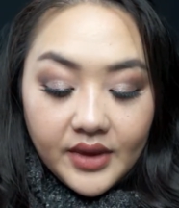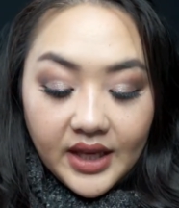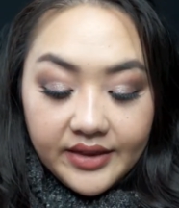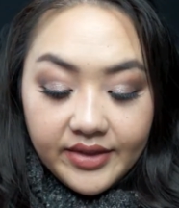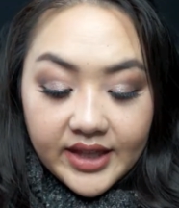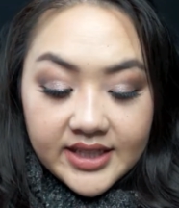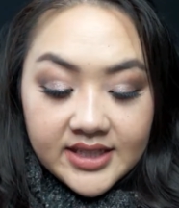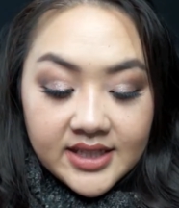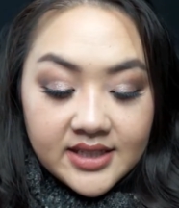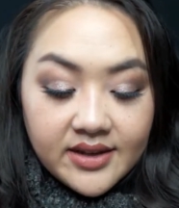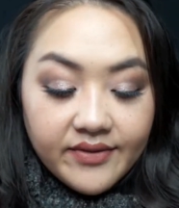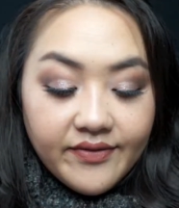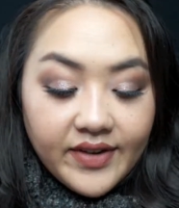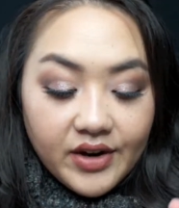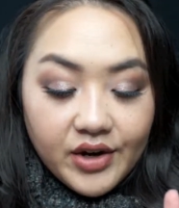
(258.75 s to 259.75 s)
This is a
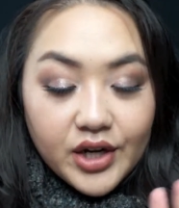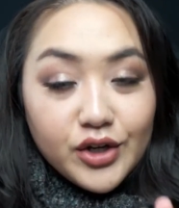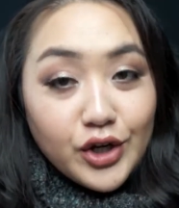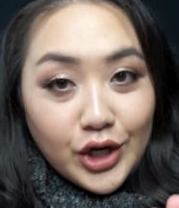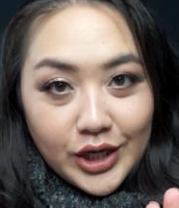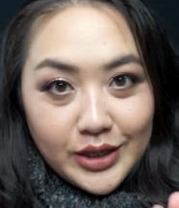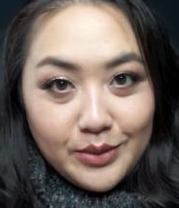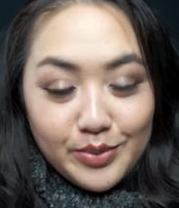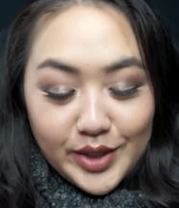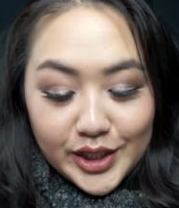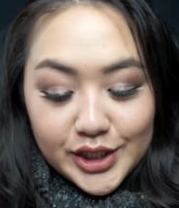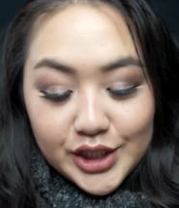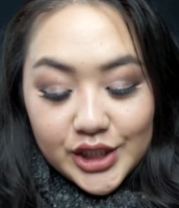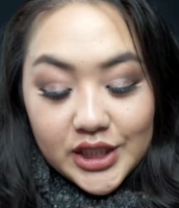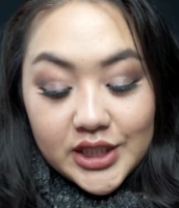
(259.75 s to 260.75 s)
very dirty
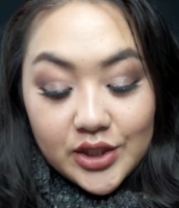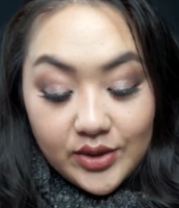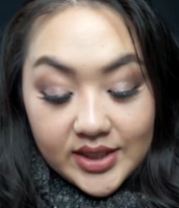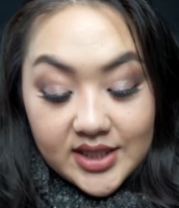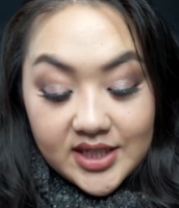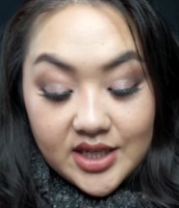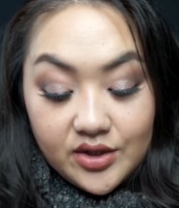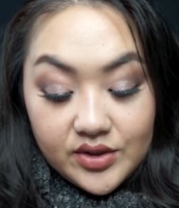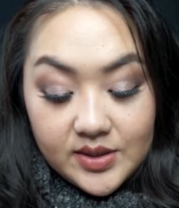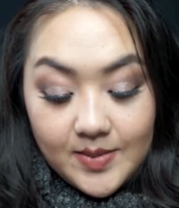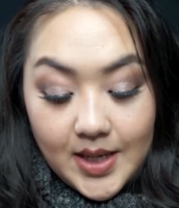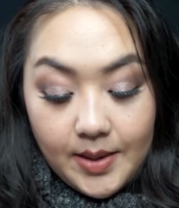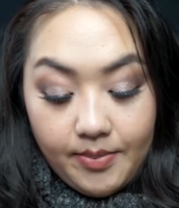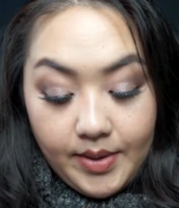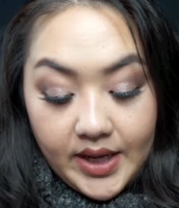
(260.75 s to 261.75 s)
brush, so excuse
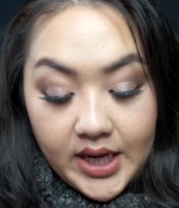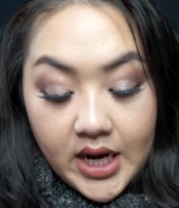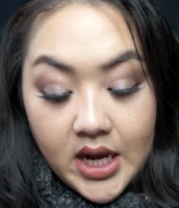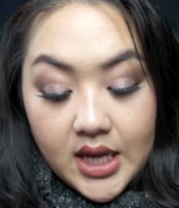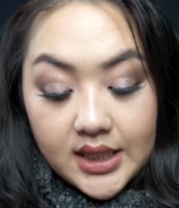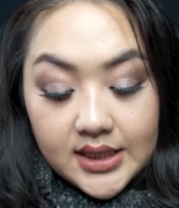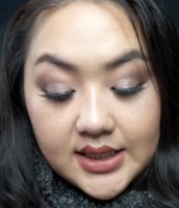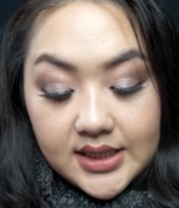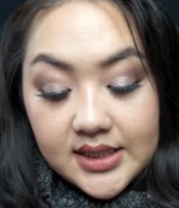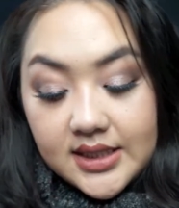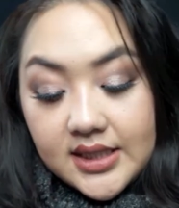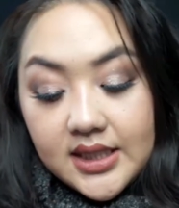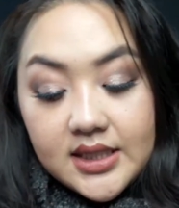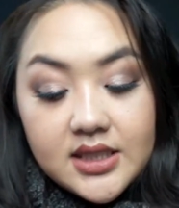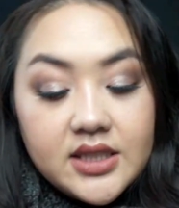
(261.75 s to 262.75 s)
me, but this
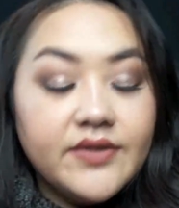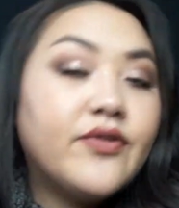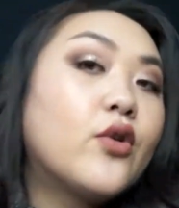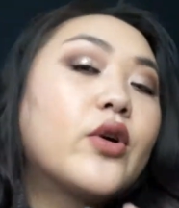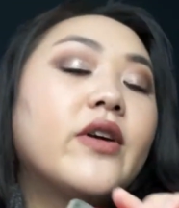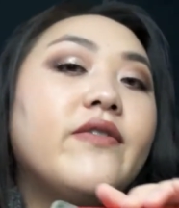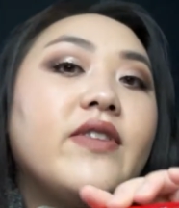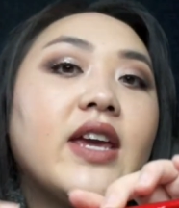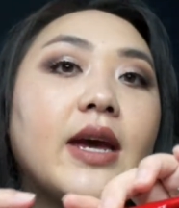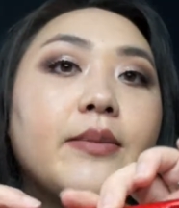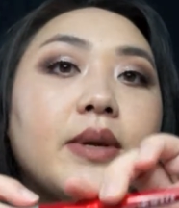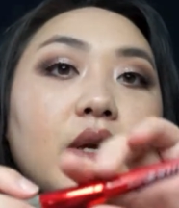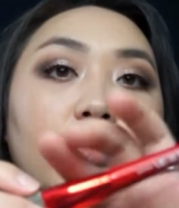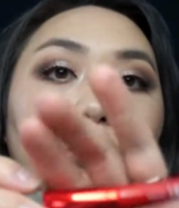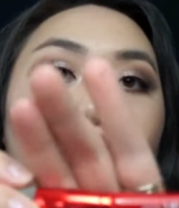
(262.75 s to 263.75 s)
is the Sephora
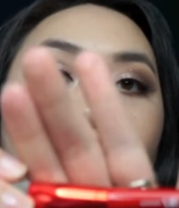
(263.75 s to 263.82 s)
VIB